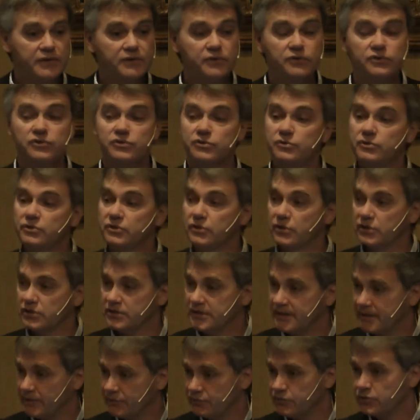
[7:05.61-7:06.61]
You do
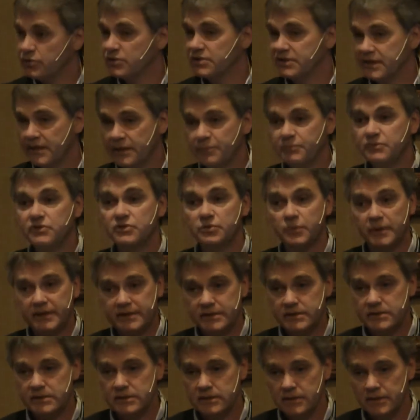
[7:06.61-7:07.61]
not have to type
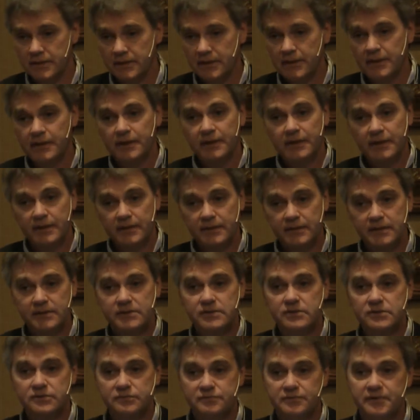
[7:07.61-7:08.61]
twice, and
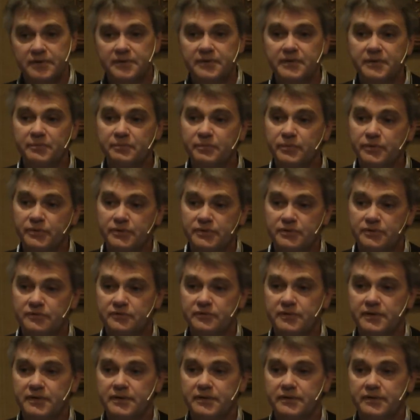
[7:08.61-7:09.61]
that is a very important
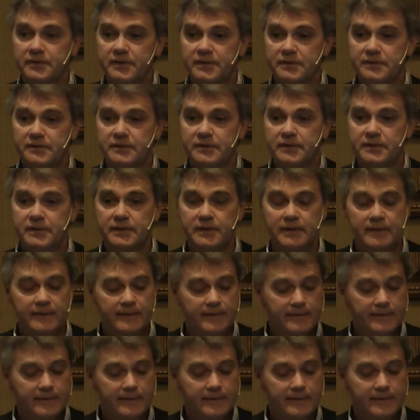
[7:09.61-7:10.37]
figure, I think.